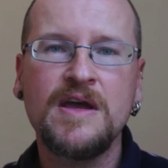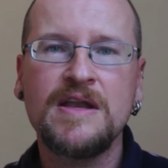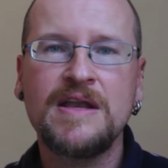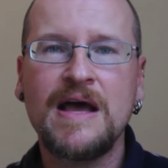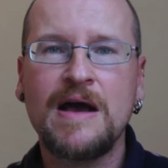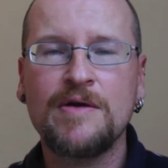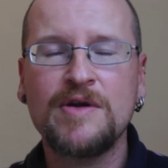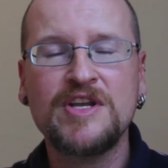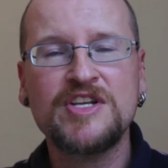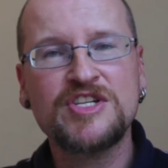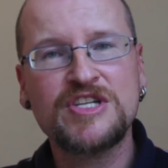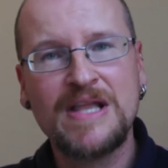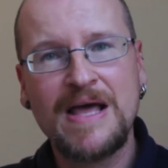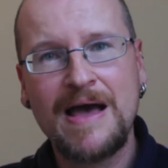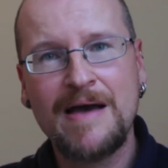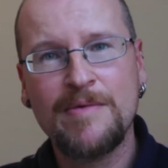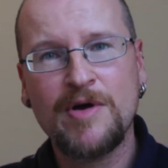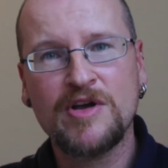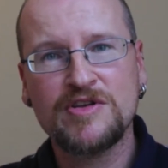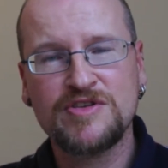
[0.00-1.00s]
Now, each
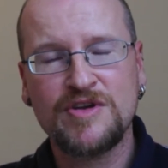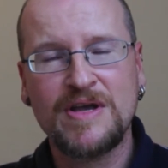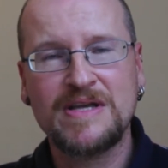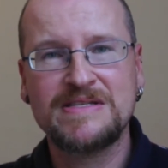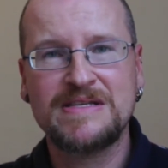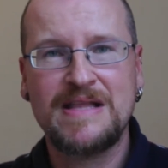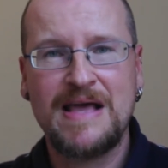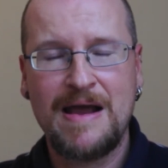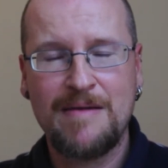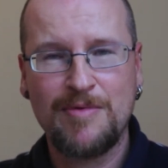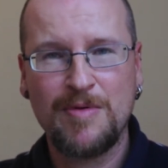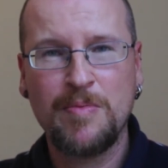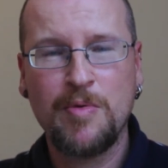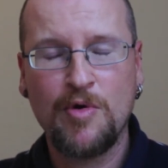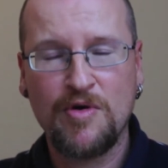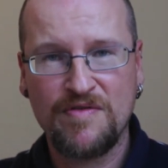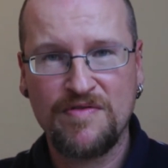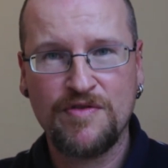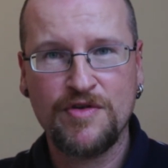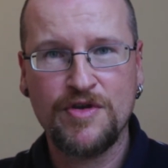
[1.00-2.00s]
lab also has a lab
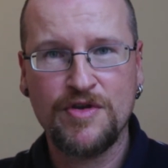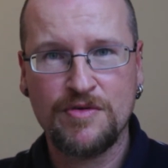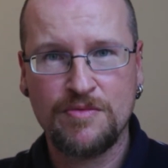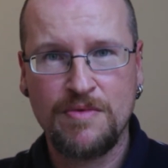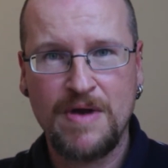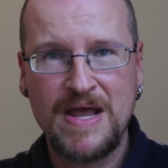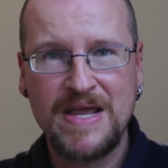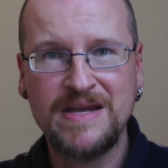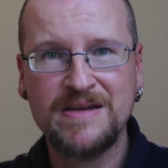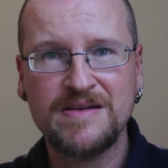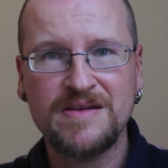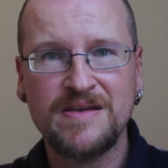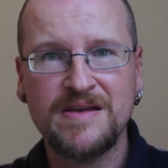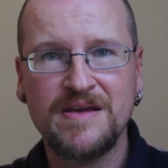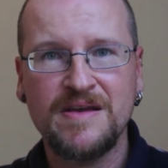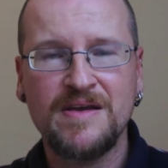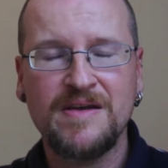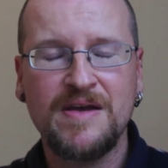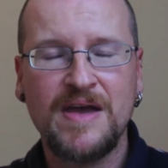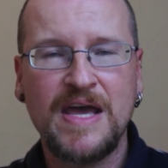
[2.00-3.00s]
report for you to write,
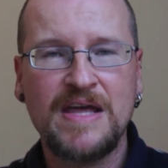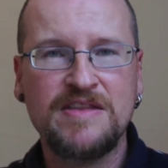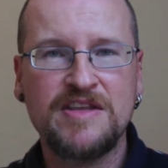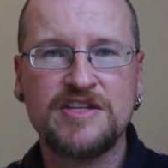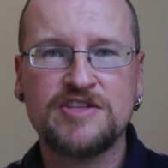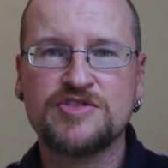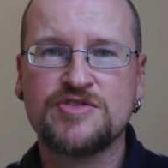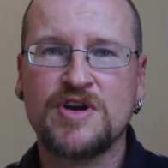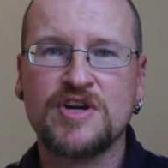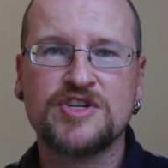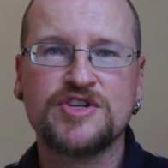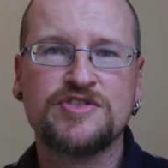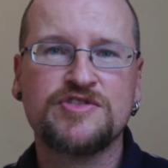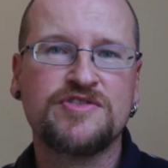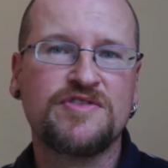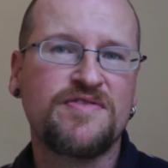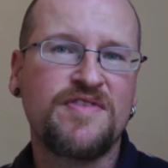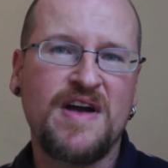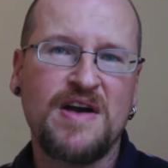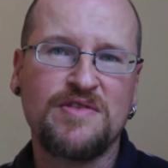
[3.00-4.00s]
and the instructions
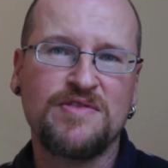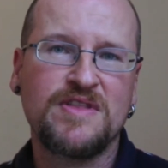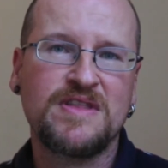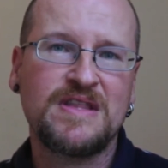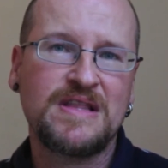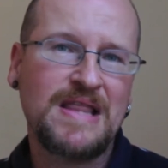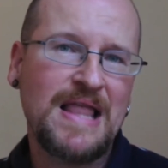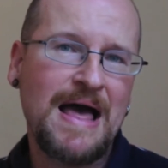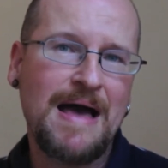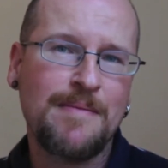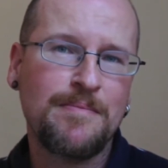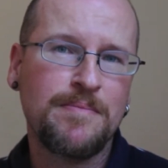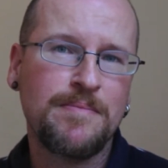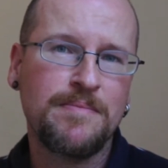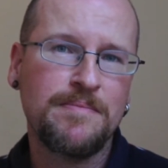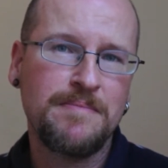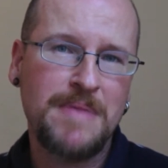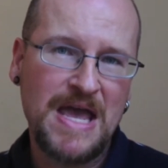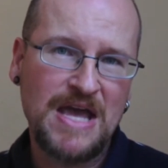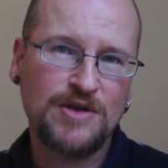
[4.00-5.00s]
are found in the lab
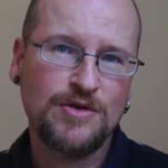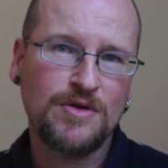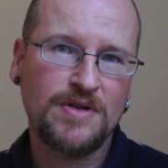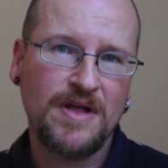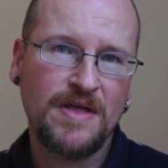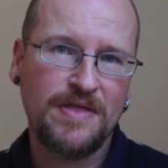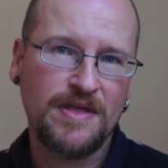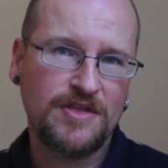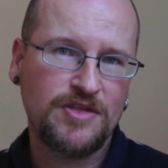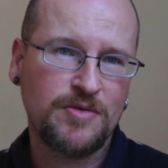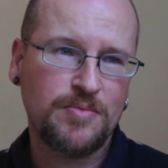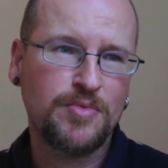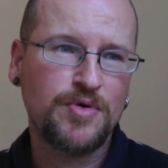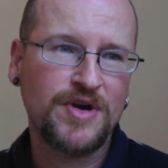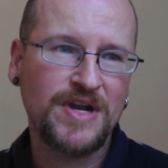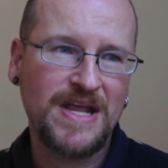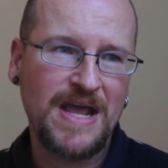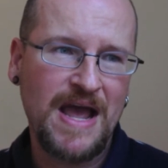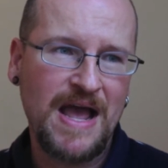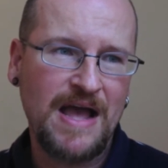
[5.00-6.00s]
manual. I think they're
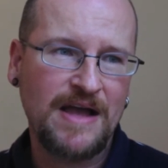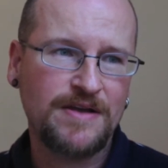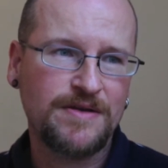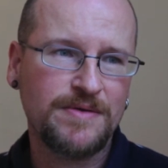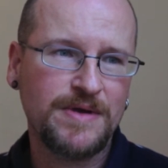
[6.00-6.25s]
pretty accurate.